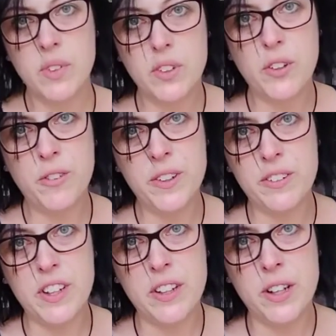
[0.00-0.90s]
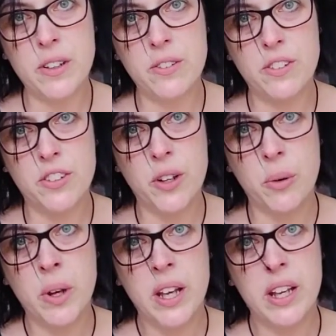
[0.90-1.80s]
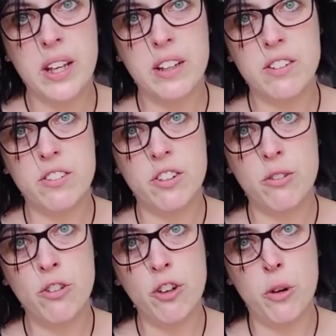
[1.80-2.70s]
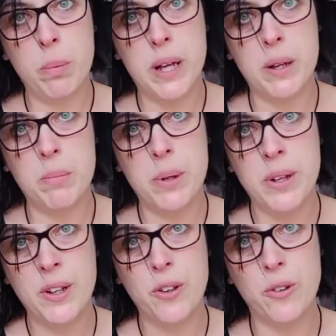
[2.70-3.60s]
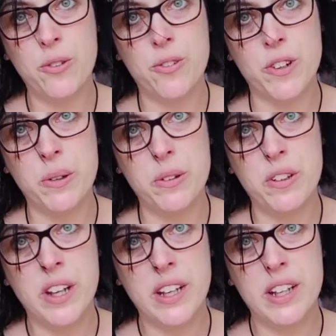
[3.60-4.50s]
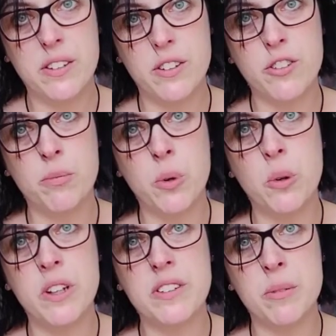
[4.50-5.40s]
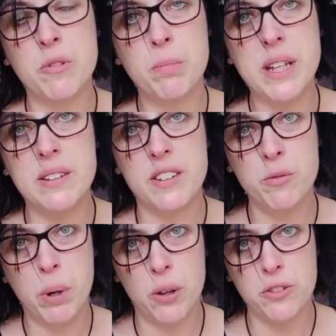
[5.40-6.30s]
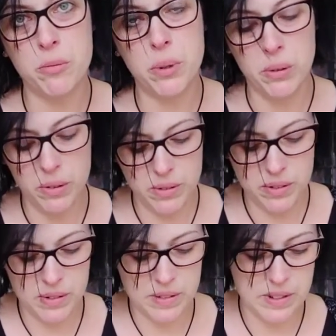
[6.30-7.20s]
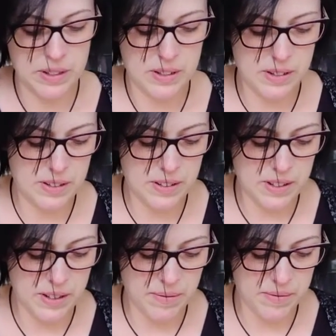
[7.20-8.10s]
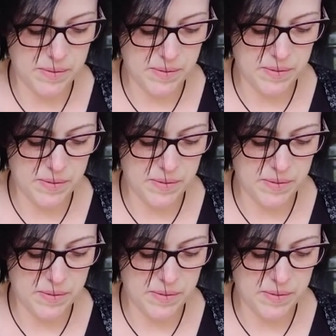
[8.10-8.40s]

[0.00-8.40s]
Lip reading: So the first thing you're going to do is to chop up your fruit into the smallest number of pieces possible. So